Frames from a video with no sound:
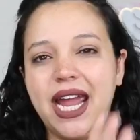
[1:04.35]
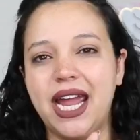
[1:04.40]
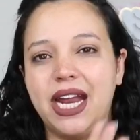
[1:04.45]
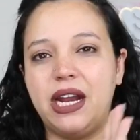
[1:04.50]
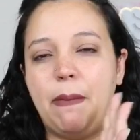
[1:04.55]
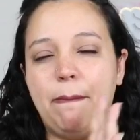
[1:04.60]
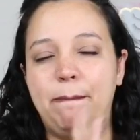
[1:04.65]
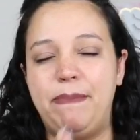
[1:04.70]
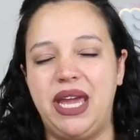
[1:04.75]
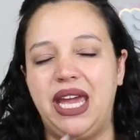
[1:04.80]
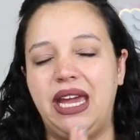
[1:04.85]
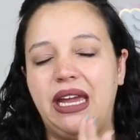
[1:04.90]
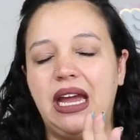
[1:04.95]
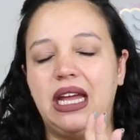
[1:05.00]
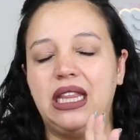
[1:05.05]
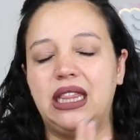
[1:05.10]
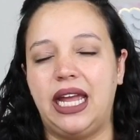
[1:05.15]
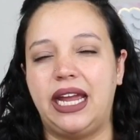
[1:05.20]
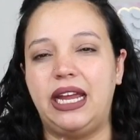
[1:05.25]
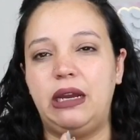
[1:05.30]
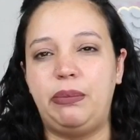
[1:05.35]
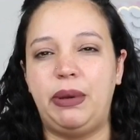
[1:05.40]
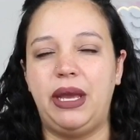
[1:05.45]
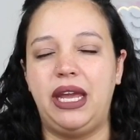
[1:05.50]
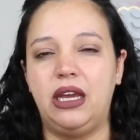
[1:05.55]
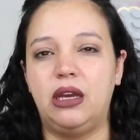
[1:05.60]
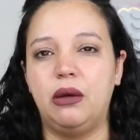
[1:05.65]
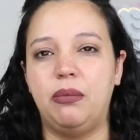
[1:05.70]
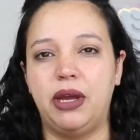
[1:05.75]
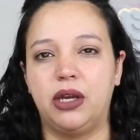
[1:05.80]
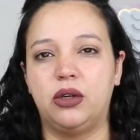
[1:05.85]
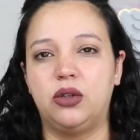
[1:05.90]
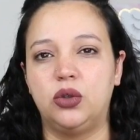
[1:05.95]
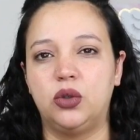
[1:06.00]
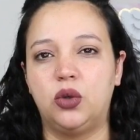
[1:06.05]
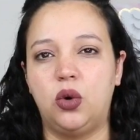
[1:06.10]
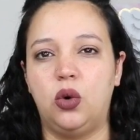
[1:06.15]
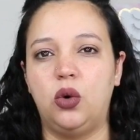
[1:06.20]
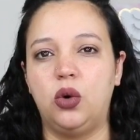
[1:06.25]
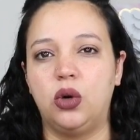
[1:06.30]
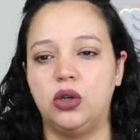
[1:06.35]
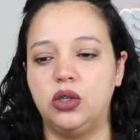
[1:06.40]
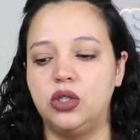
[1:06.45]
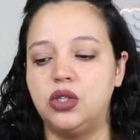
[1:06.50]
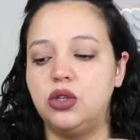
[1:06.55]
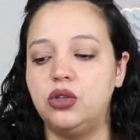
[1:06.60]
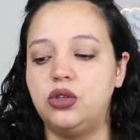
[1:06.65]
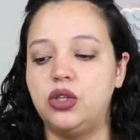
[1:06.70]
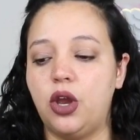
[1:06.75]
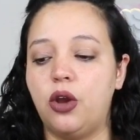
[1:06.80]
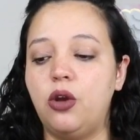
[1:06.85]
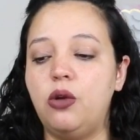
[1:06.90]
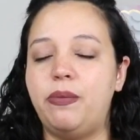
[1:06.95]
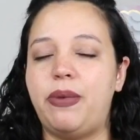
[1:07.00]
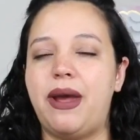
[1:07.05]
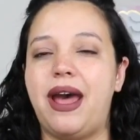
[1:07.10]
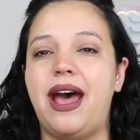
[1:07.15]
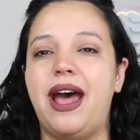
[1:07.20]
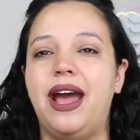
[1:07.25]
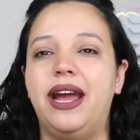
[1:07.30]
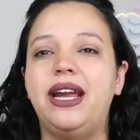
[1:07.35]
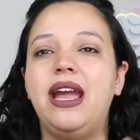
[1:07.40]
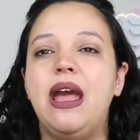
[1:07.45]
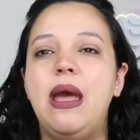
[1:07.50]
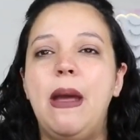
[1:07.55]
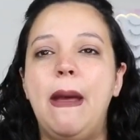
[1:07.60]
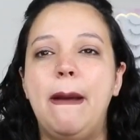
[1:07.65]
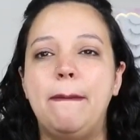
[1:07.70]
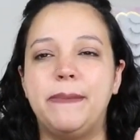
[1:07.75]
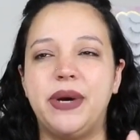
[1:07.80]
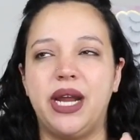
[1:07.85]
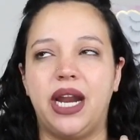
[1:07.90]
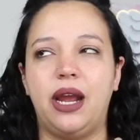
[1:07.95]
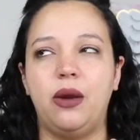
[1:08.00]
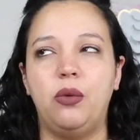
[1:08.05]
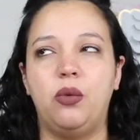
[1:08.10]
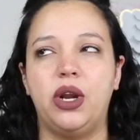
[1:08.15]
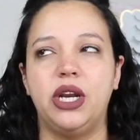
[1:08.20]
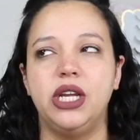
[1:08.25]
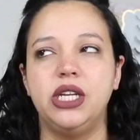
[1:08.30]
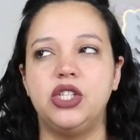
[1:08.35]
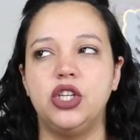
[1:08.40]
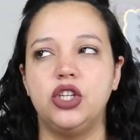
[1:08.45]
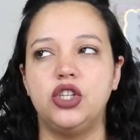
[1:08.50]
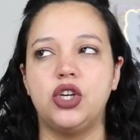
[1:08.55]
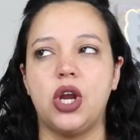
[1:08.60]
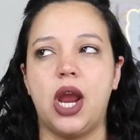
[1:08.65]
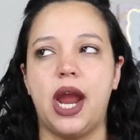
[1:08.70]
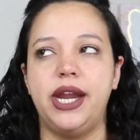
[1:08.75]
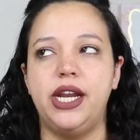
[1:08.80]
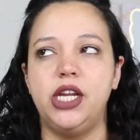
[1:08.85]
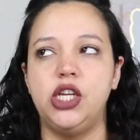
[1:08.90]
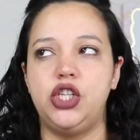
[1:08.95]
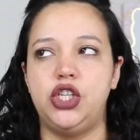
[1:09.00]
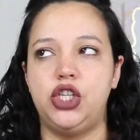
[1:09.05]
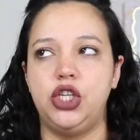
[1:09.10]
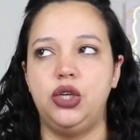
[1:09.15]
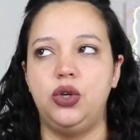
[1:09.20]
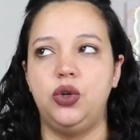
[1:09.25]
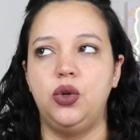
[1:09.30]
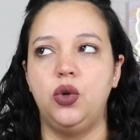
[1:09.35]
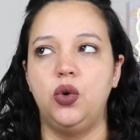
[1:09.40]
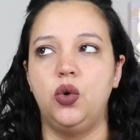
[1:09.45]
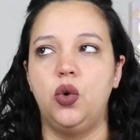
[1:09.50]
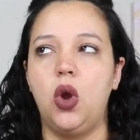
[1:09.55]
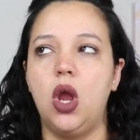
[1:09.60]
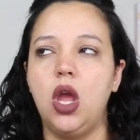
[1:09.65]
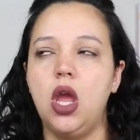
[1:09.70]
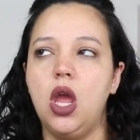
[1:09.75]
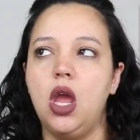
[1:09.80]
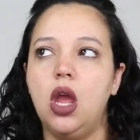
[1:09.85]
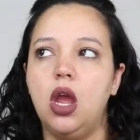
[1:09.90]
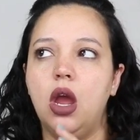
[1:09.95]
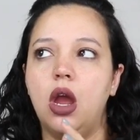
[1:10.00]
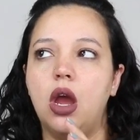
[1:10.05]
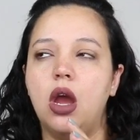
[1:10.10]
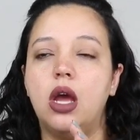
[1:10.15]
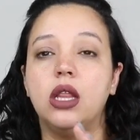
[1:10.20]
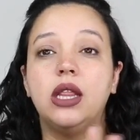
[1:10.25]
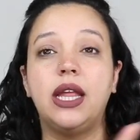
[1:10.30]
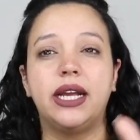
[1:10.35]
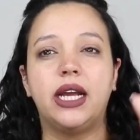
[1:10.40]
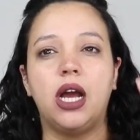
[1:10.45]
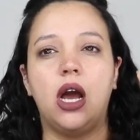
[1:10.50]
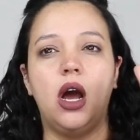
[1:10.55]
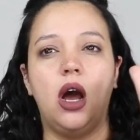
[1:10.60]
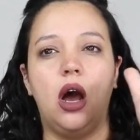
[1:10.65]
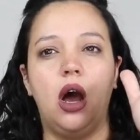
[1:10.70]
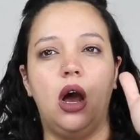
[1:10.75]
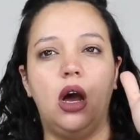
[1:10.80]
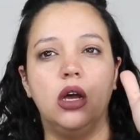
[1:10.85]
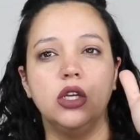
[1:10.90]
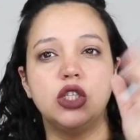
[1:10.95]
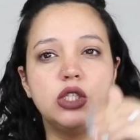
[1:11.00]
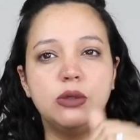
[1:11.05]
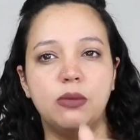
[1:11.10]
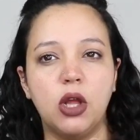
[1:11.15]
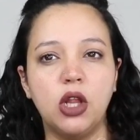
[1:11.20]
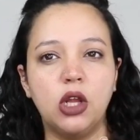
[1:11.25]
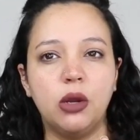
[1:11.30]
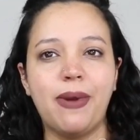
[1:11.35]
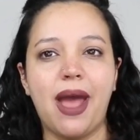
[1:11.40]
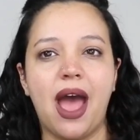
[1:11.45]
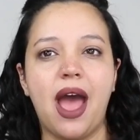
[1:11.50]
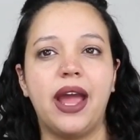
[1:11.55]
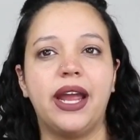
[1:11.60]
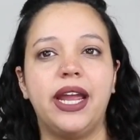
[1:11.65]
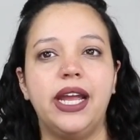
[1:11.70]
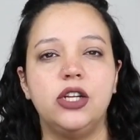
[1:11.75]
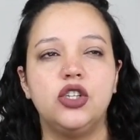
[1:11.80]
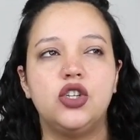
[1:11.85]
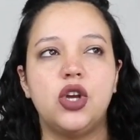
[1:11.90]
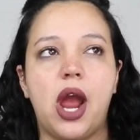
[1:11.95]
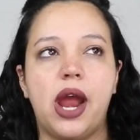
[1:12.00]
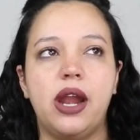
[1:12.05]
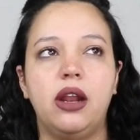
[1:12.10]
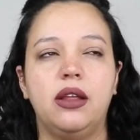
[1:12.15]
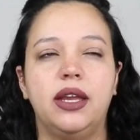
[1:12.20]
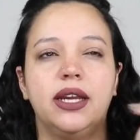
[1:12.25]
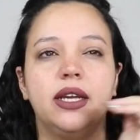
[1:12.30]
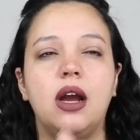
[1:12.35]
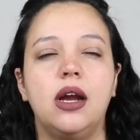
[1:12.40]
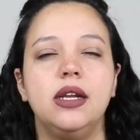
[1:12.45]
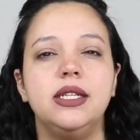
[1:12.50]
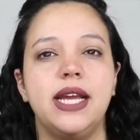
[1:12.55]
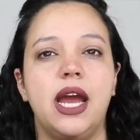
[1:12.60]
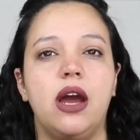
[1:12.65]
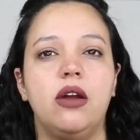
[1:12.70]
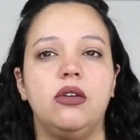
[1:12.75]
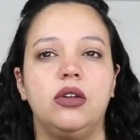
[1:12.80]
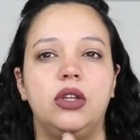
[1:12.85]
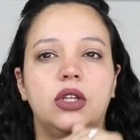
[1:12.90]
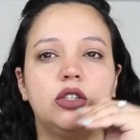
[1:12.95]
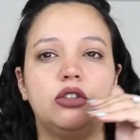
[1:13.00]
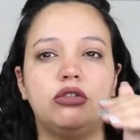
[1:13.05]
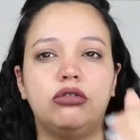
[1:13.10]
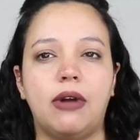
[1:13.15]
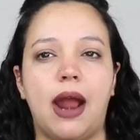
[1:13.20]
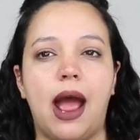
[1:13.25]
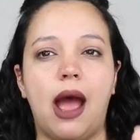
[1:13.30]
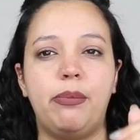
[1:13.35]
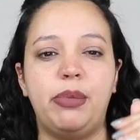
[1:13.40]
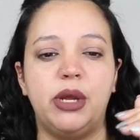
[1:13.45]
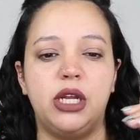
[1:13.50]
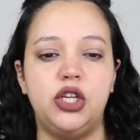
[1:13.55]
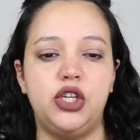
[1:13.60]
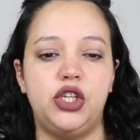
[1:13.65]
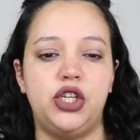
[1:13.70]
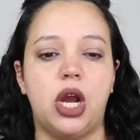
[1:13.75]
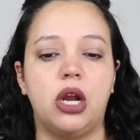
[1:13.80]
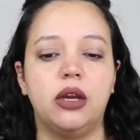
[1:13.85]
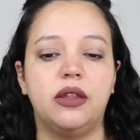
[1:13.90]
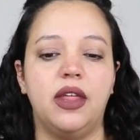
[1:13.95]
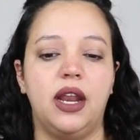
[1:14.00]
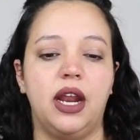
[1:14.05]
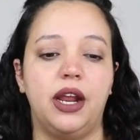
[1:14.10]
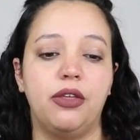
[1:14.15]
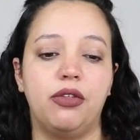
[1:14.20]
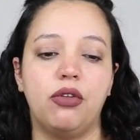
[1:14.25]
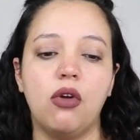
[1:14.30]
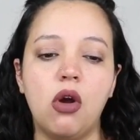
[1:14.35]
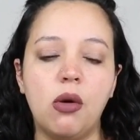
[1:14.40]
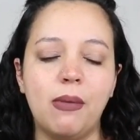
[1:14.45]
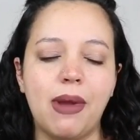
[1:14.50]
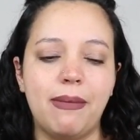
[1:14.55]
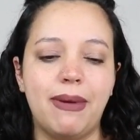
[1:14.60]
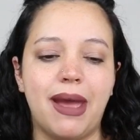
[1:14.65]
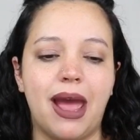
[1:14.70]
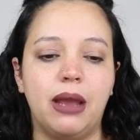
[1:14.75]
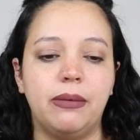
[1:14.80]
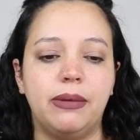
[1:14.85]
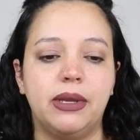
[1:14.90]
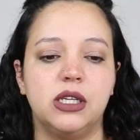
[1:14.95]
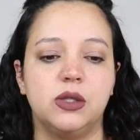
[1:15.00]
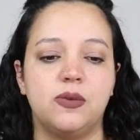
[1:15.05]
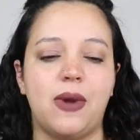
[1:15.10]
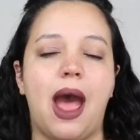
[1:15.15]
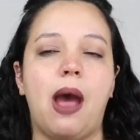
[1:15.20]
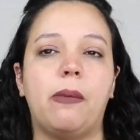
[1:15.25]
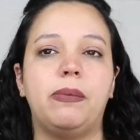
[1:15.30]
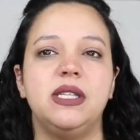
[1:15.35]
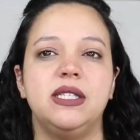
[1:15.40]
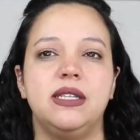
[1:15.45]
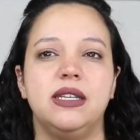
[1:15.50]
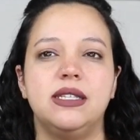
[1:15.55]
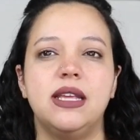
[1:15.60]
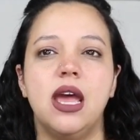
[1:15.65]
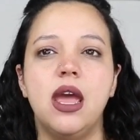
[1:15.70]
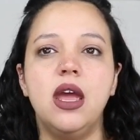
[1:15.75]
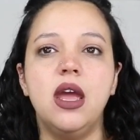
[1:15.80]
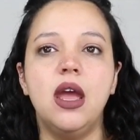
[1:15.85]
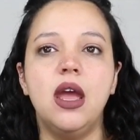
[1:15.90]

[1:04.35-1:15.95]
I had a big light pink Michael Kors tote bag, but I wanted to try to do like a smaller bag and try to like cut down on the crap and junk that I throw in my bag because what happens is